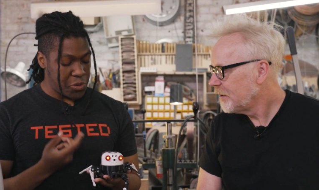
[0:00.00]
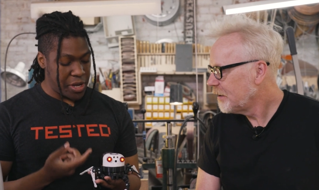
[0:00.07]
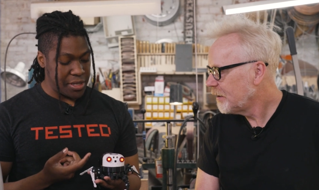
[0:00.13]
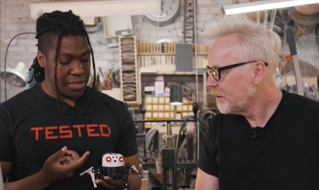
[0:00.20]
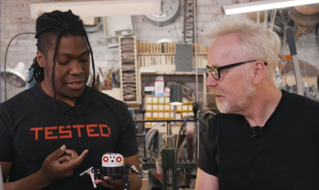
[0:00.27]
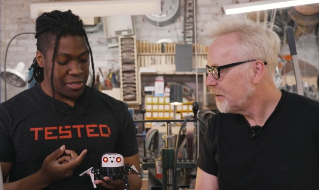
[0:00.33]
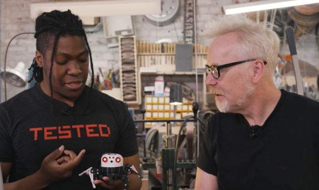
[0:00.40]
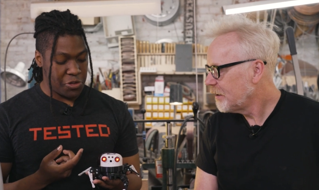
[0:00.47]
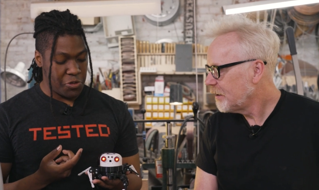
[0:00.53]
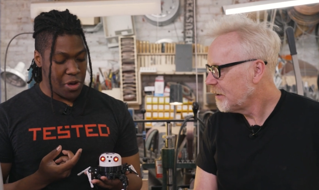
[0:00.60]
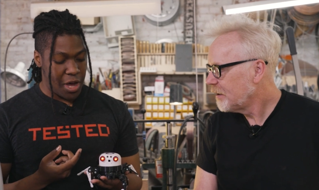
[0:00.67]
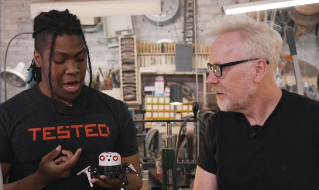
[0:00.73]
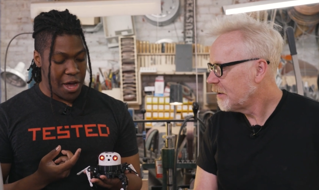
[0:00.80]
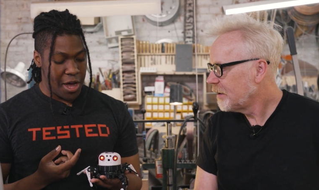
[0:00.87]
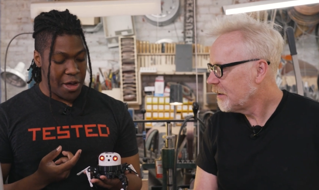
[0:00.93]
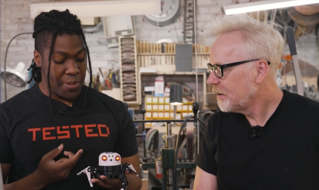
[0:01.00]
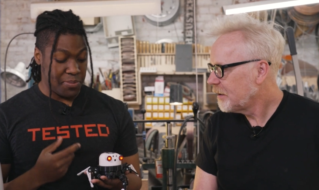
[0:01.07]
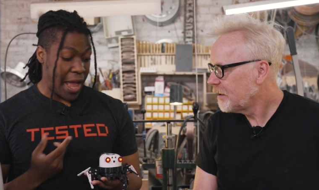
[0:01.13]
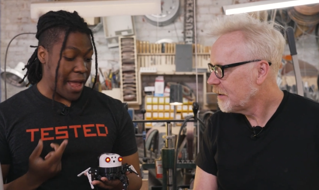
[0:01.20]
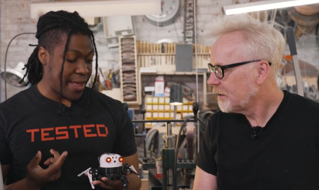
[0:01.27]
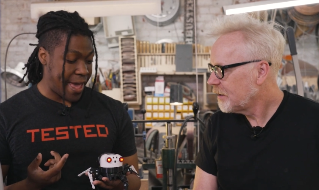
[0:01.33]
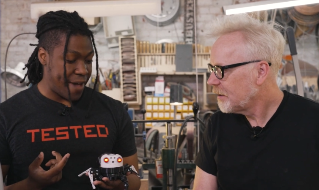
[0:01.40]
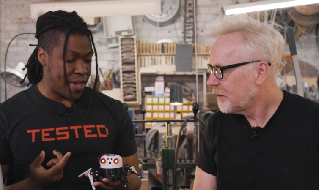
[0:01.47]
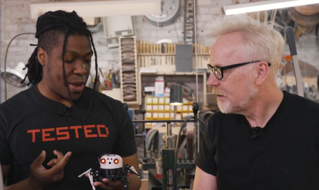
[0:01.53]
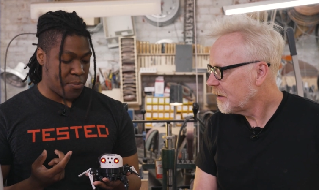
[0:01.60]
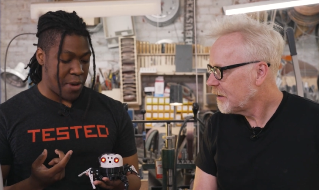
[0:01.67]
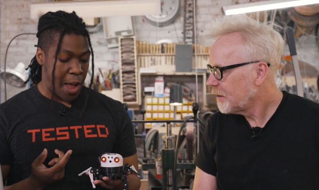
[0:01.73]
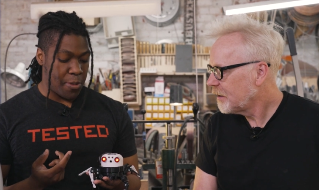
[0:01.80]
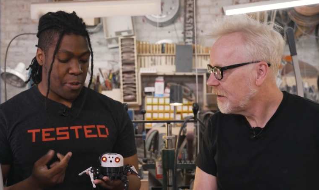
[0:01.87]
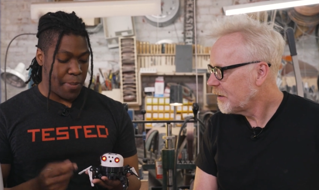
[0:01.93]
Speaker 1: one to um, not have that
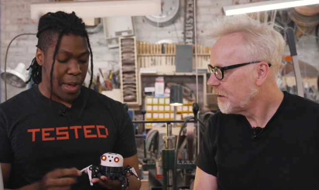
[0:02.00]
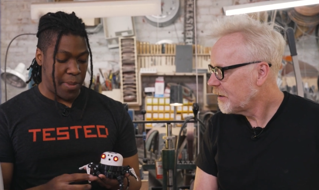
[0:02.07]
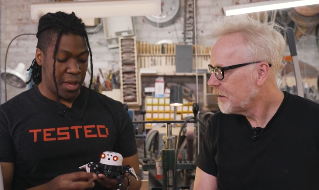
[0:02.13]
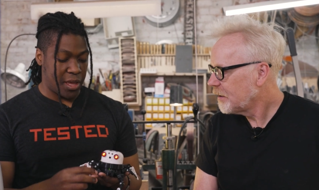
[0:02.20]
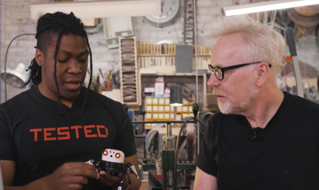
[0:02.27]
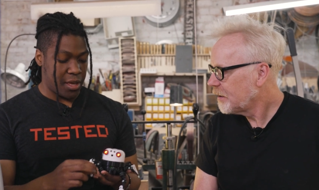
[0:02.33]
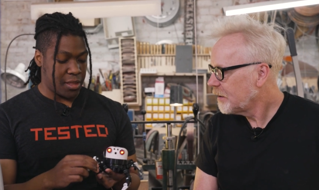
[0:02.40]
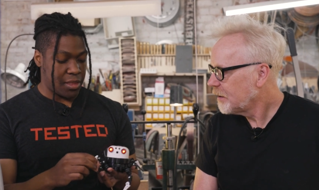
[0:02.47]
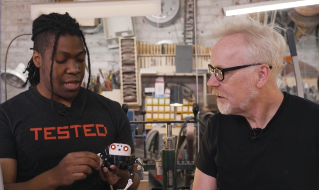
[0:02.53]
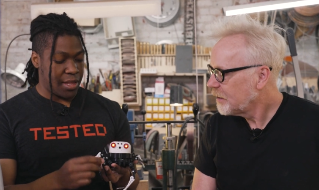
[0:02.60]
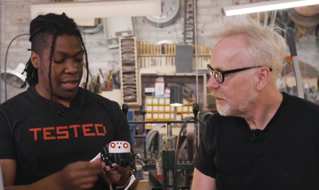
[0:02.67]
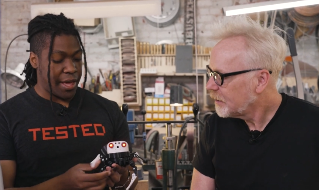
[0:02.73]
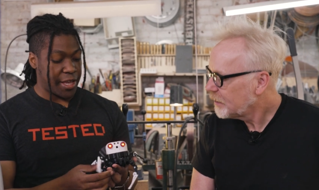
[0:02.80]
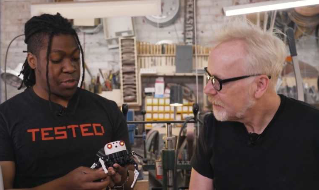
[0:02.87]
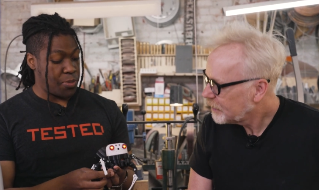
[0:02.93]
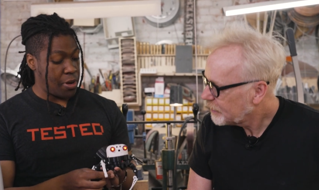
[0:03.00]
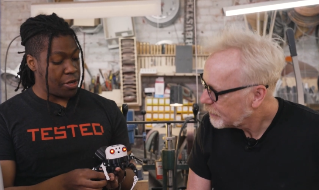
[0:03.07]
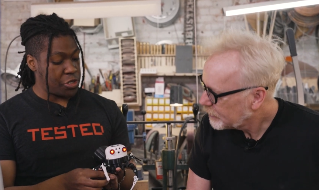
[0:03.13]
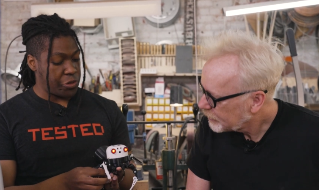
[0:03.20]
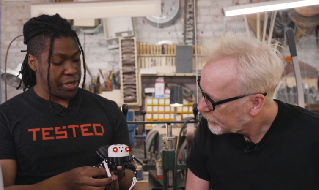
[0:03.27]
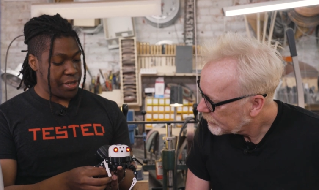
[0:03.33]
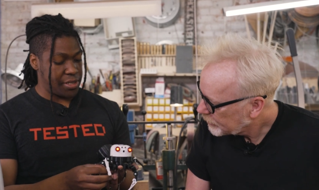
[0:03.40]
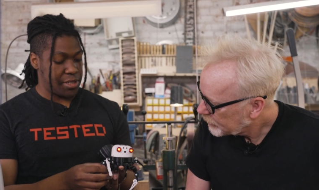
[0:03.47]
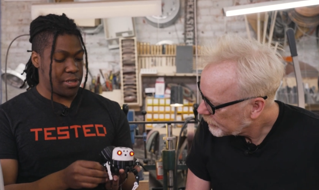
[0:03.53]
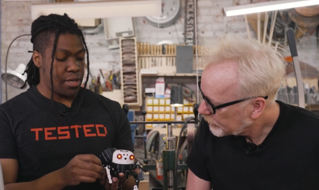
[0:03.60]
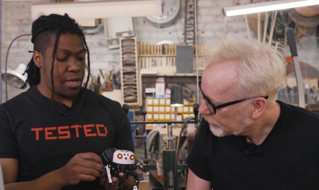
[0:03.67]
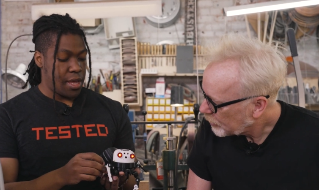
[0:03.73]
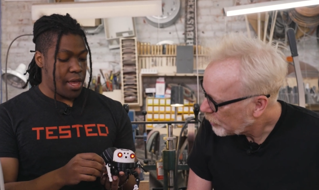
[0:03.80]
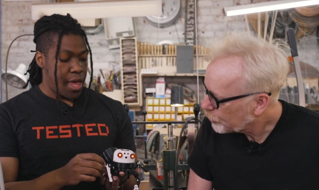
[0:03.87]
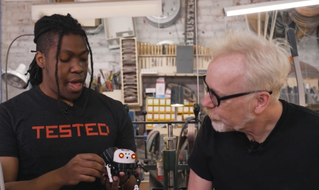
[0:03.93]
problem by making the legs ball joints.
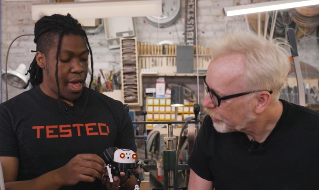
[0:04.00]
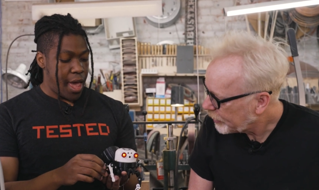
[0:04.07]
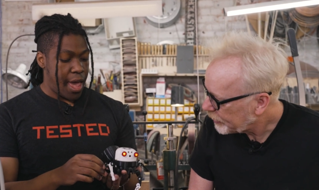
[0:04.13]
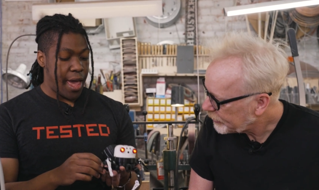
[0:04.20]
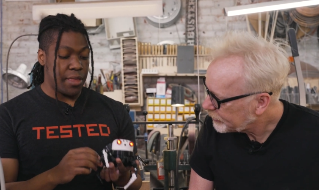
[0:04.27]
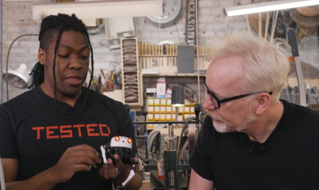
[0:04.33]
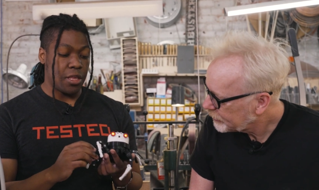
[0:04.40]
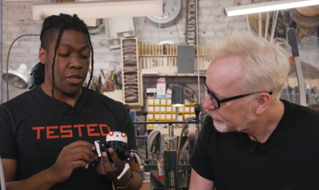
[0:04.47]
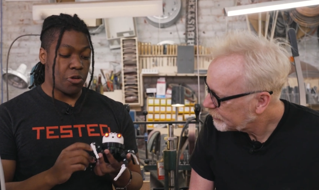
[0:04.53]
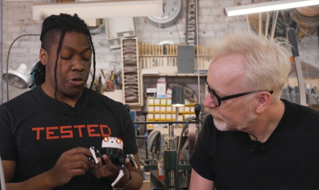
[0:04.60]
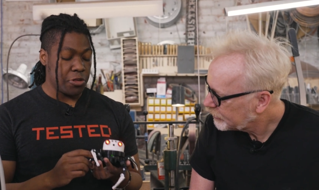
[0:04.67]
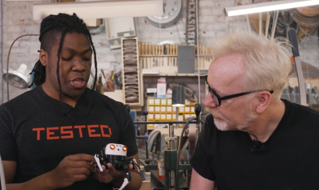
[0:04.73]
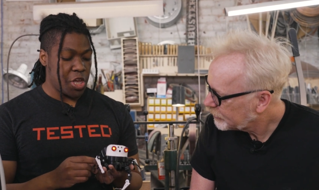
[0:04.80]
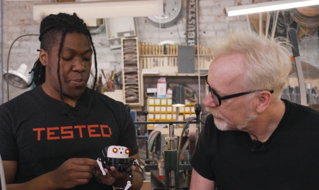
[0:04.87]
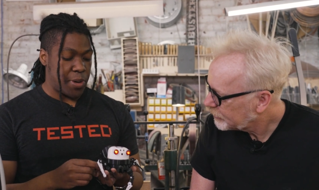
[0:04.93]
Okay. And then the cool thing